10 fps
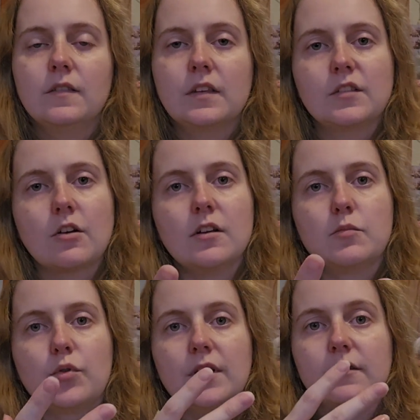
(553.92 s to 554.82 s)
the starting
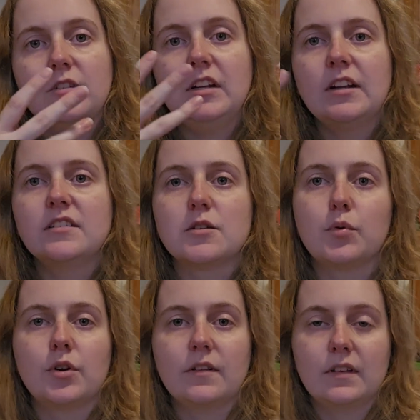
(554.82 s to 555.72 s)
point of needing to
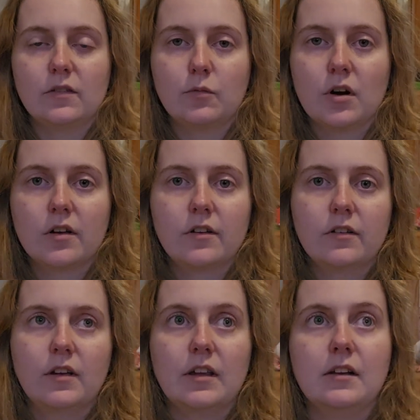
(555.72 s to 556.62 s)
put in this work
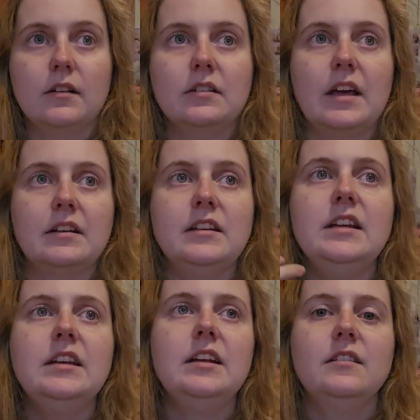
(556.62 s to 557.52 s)
and, and
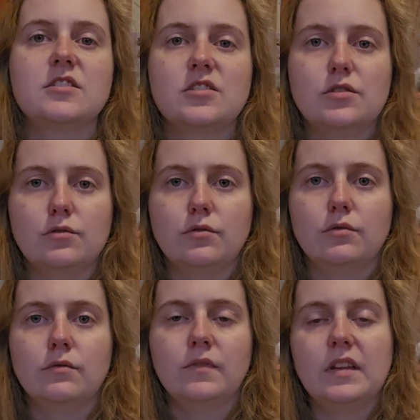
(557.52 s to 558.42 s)
needing to
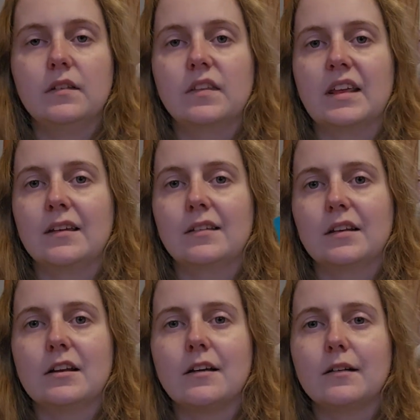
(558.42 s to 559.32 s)
do these things
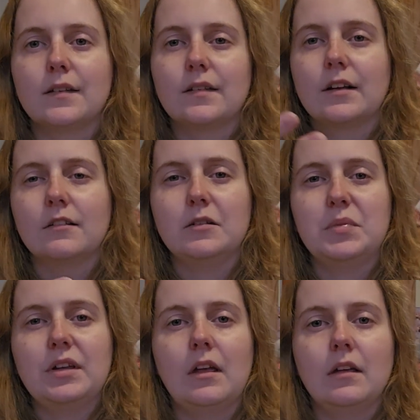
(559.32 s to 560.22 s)
and not necessarily
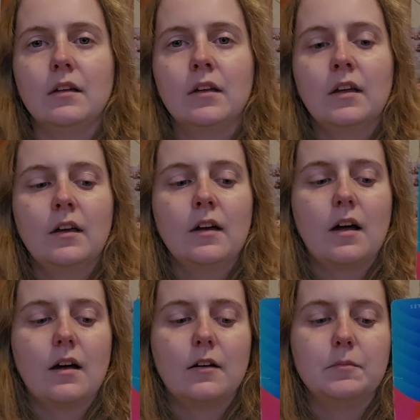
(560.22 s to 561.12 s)
being
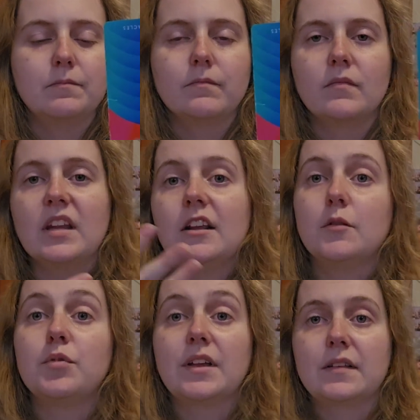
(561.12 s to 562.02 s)
um, in
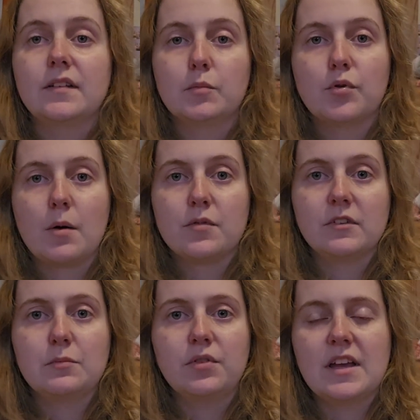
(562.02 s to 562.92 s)
a place to
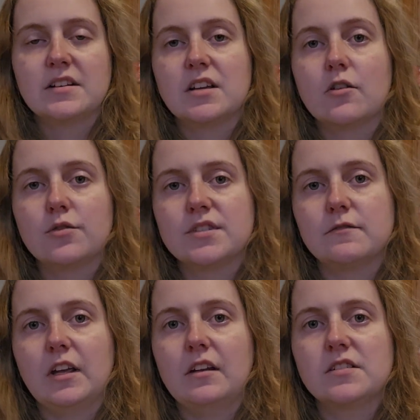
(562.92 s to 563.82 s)
properly plant and
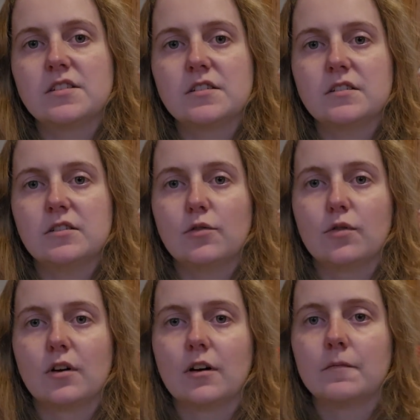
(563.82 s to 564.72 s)
cultivate
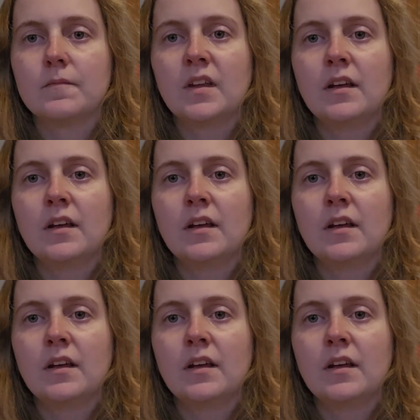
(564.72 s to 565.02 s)
your